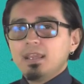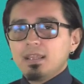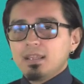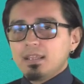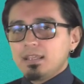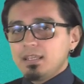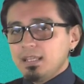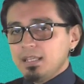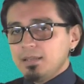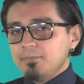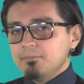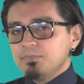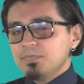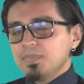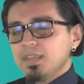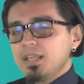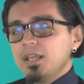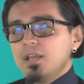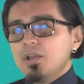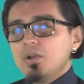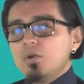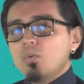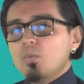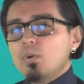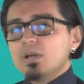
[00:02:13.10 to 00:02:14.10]
He
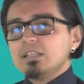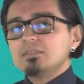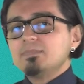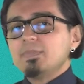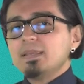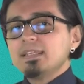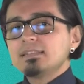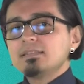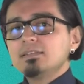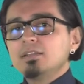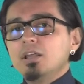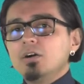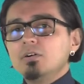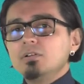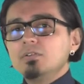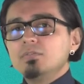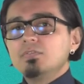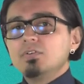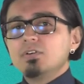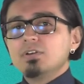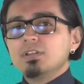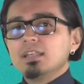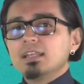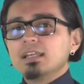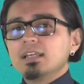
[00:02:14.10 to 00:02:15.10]
was best known
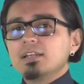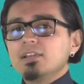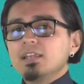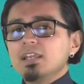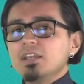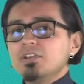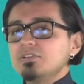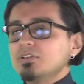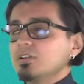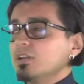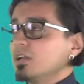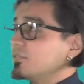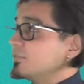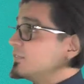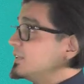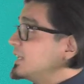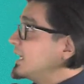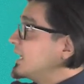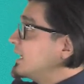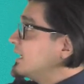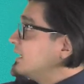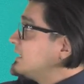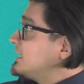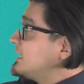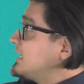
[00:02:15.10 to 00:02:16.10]
for the creation of
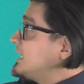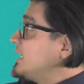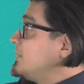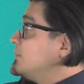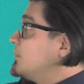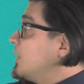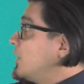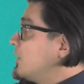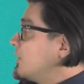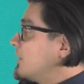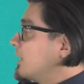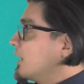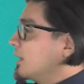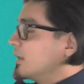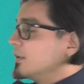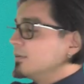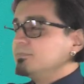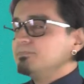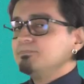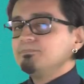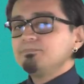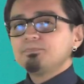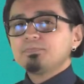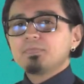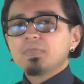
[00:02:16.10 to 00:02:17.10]
the T-model.
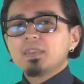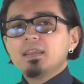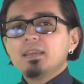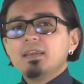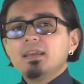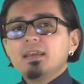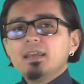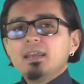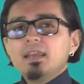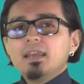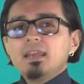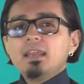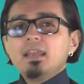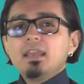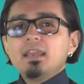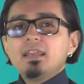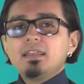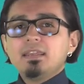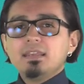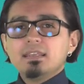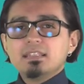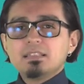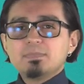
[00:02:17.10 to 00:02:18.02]
He